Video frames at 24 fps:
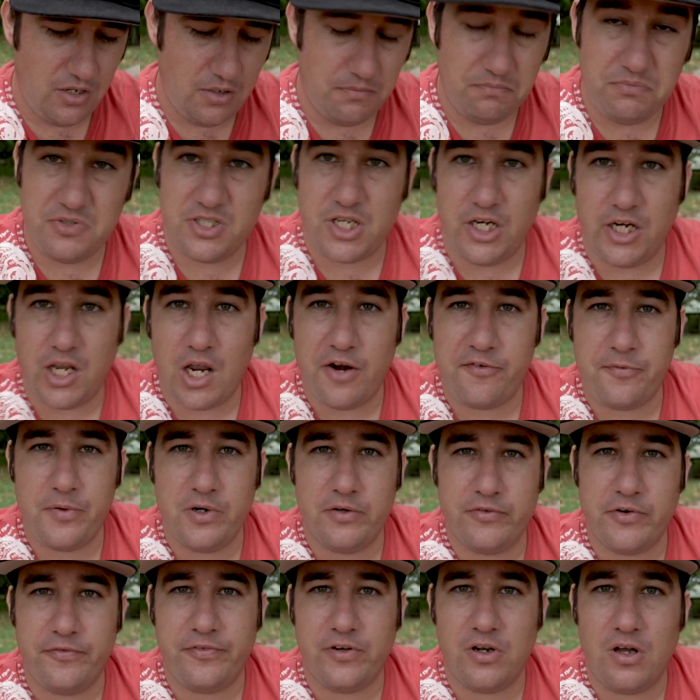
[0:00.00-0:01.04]
it's going to go for a bit
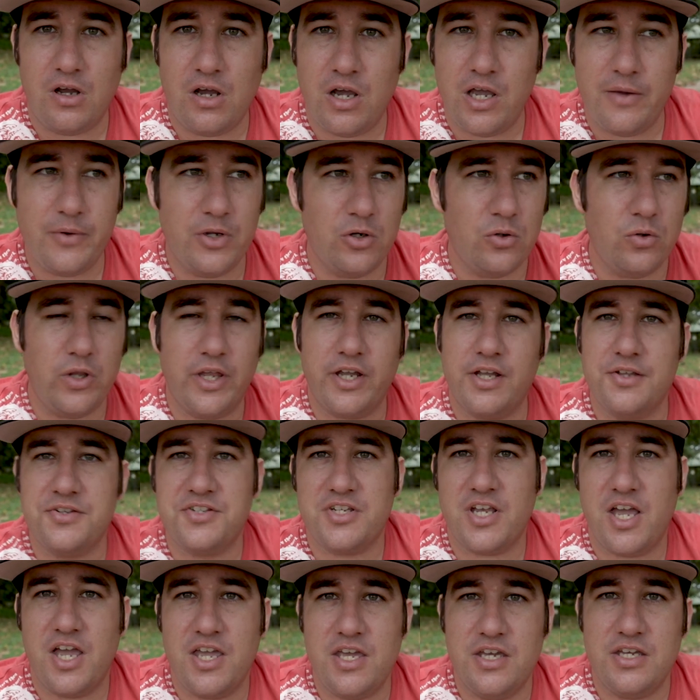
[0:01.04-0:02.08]
of a fly, but all I can
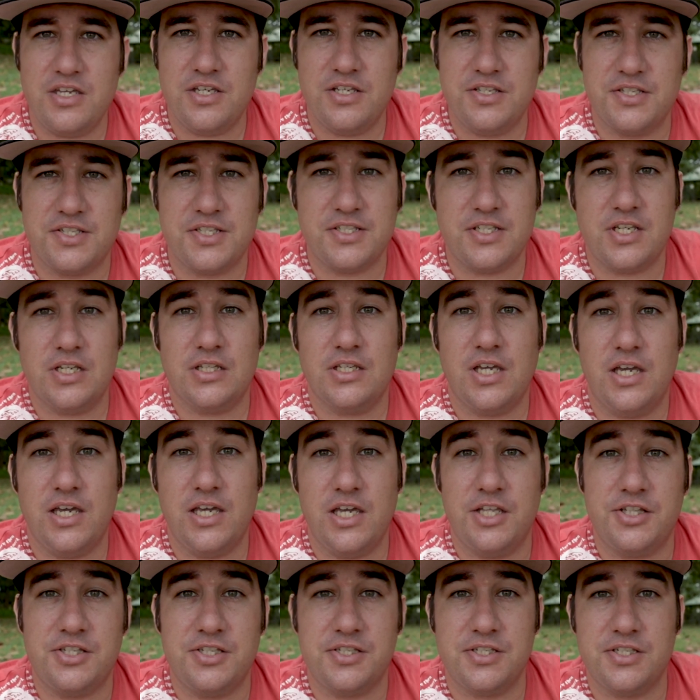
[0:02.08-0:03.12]
say is
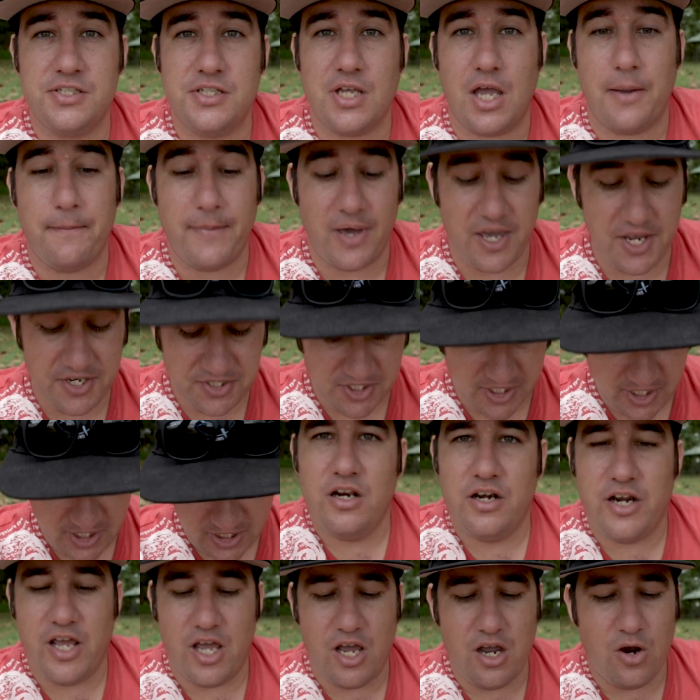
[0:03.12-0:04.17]
it's amazing.
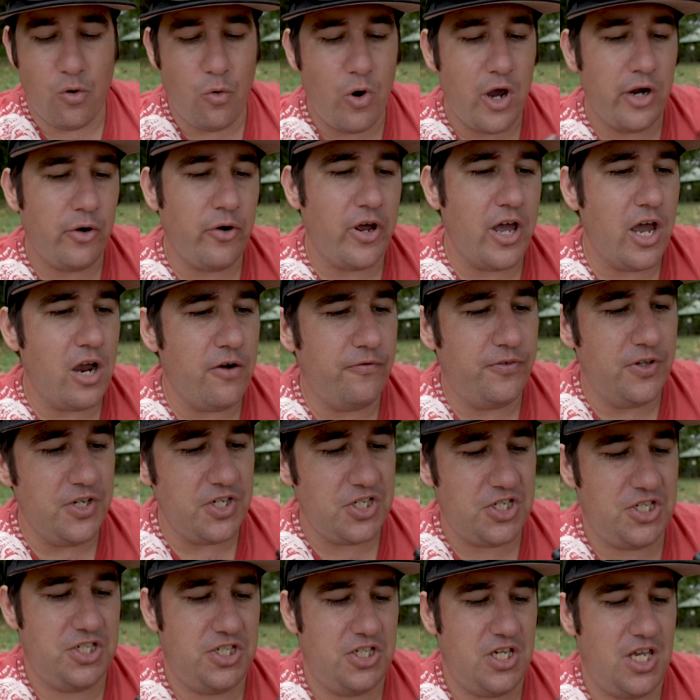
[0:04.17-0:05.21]
Now, why do I have
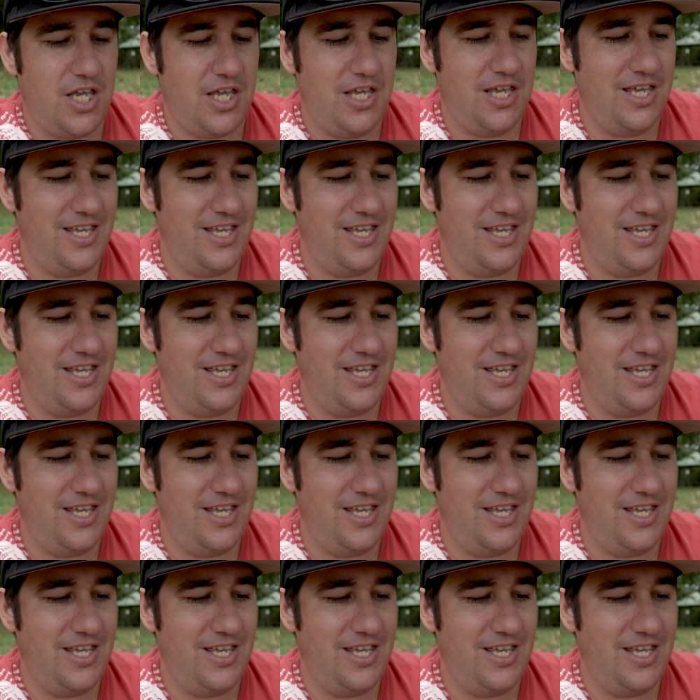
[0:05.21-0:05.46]
this?